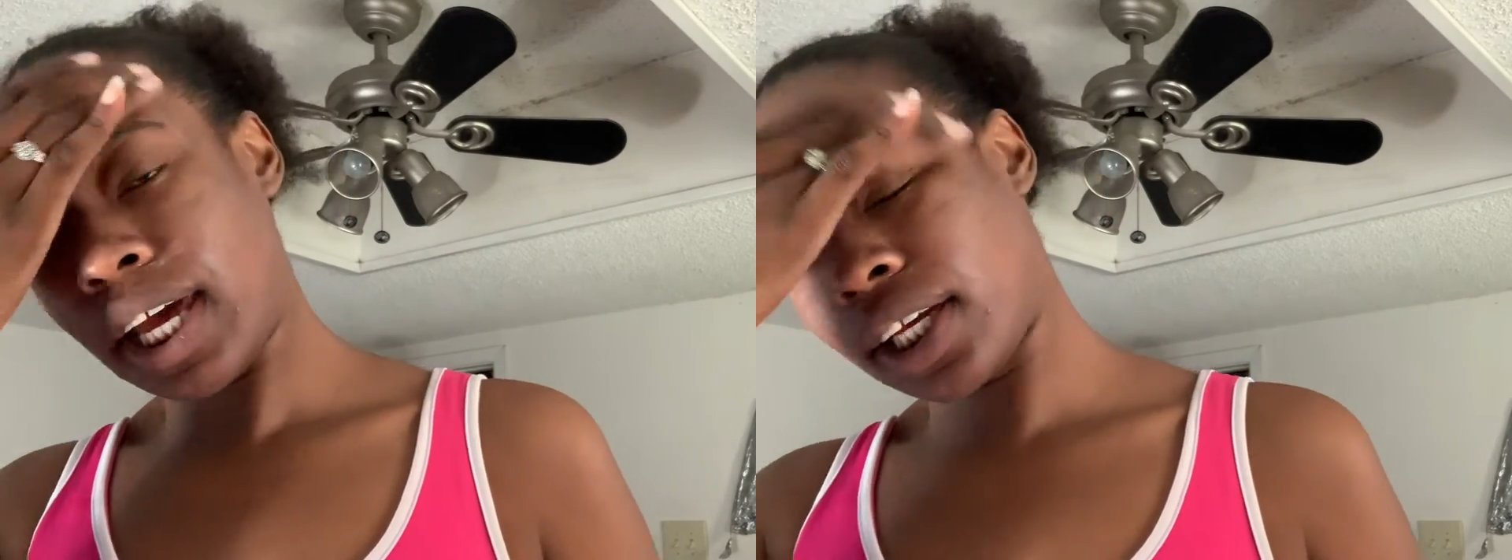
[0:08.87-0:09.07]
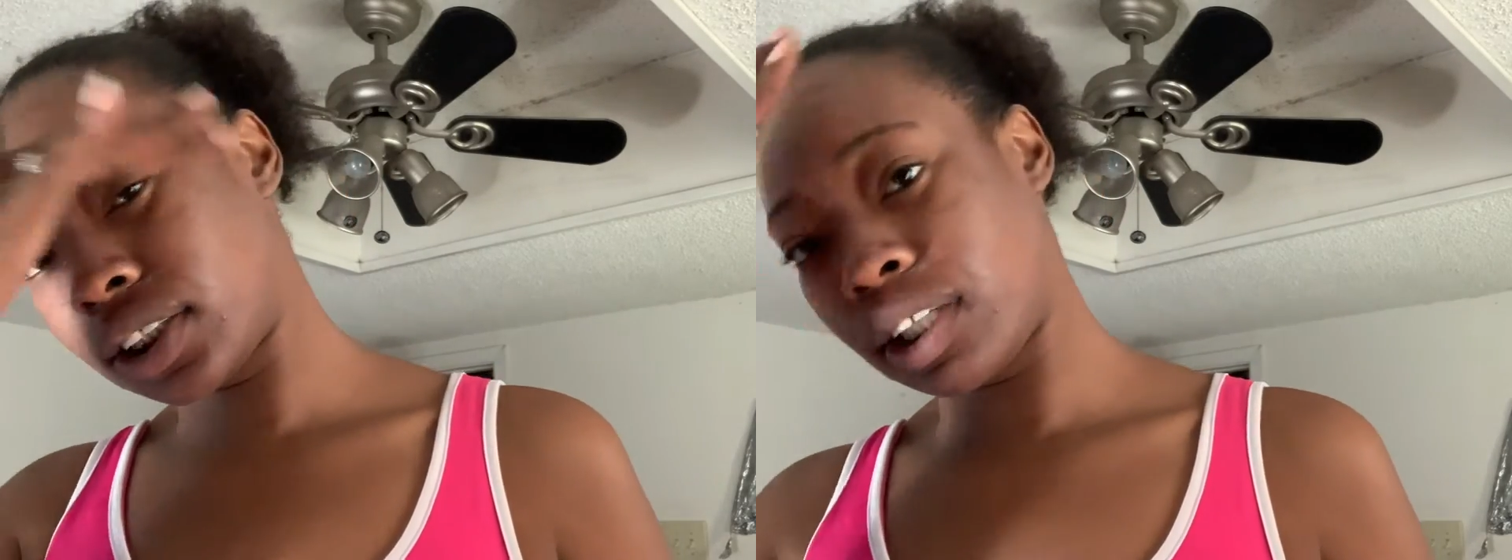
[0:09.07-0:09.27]

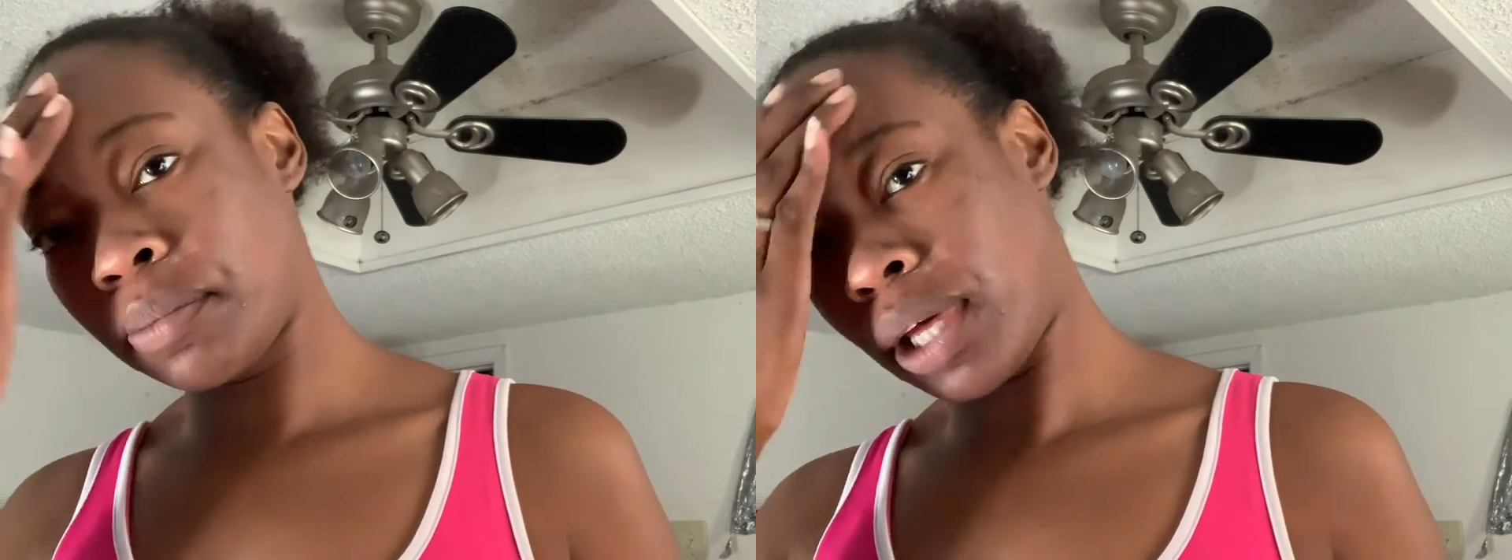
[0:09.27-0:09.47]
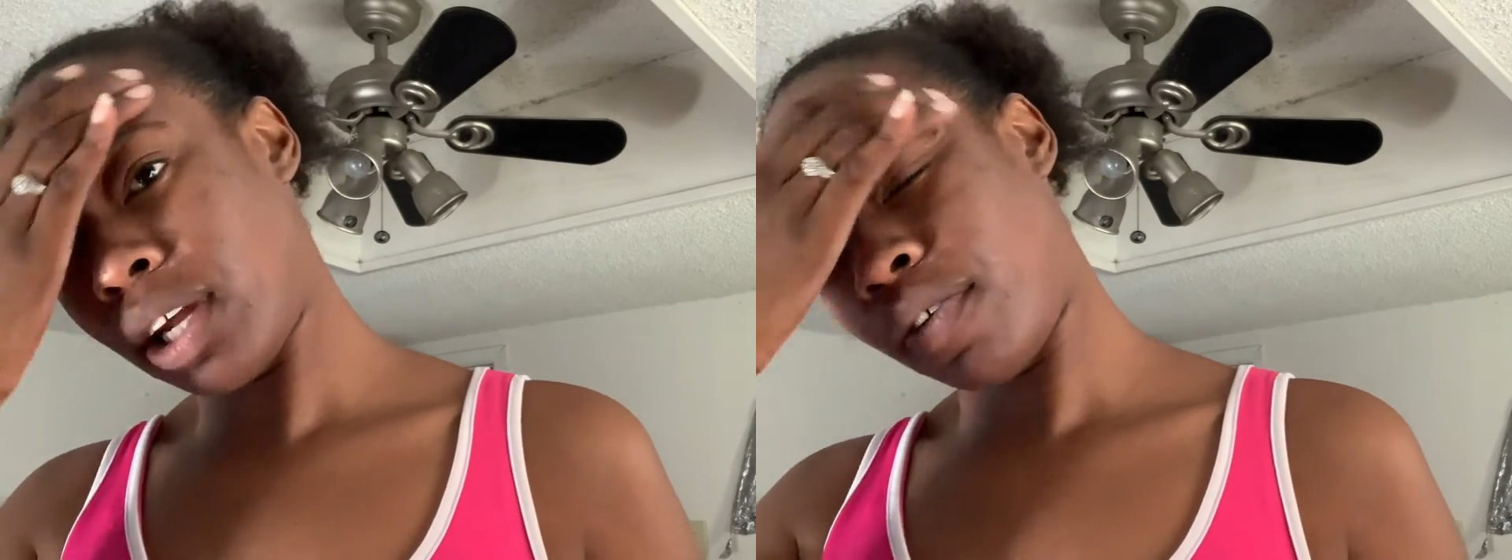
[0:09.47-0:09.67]
actually
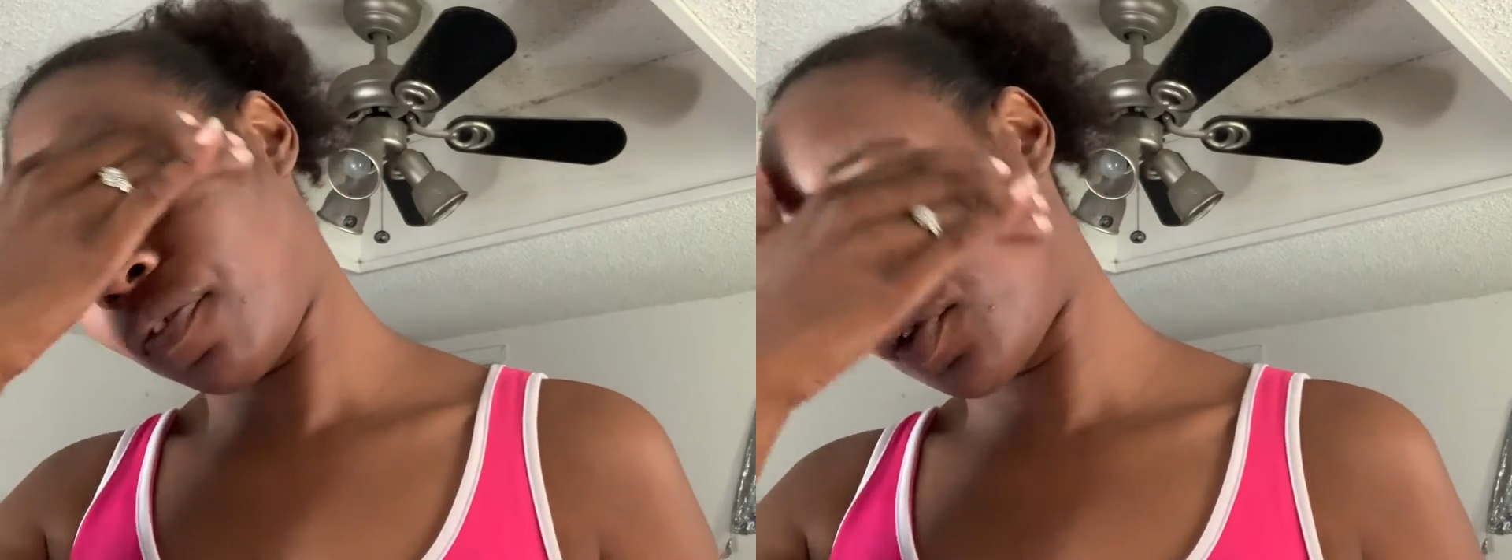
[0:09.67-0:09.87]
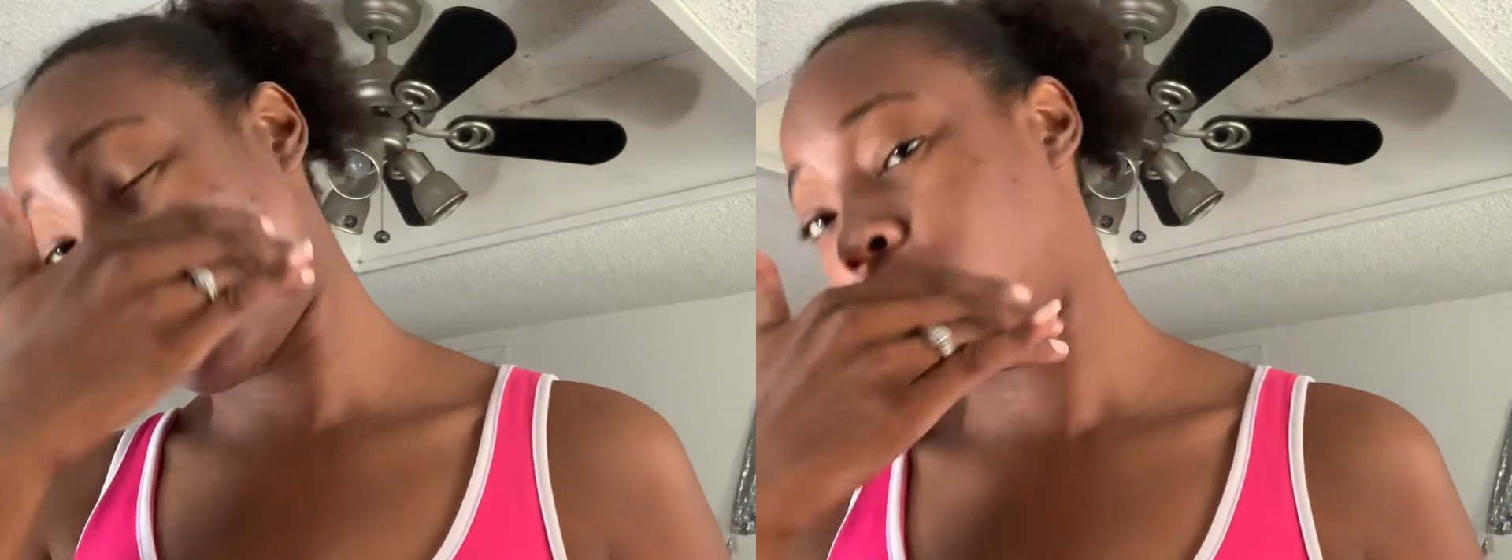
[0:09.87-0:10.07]
made a
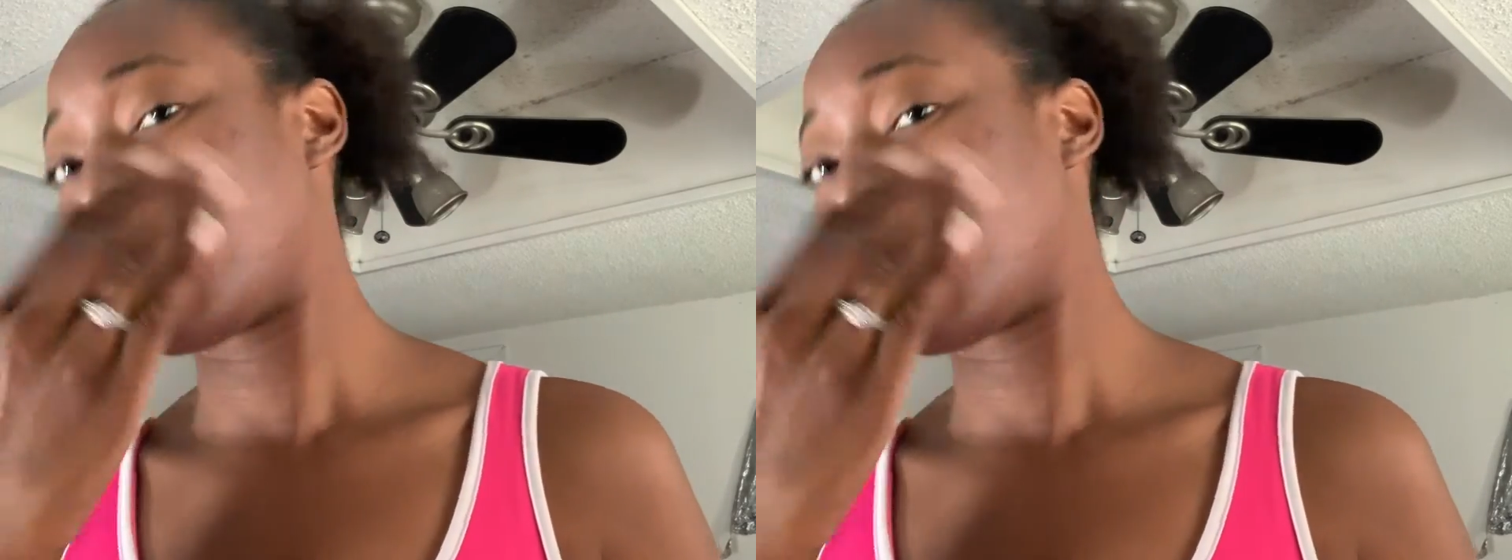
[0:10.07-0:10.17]
full